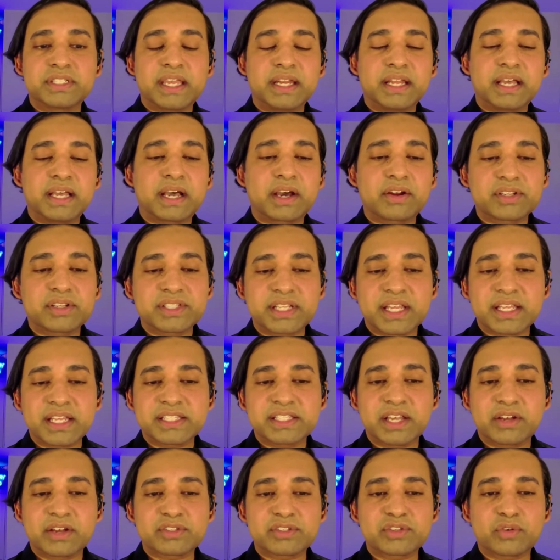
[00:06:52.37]
So Dana, how
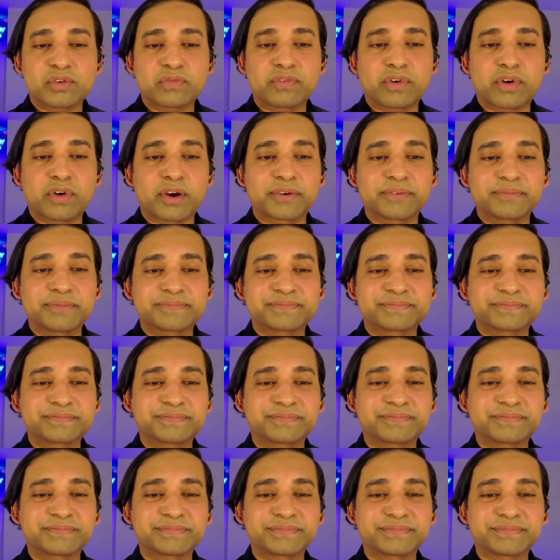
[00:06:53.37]
does that sound so far?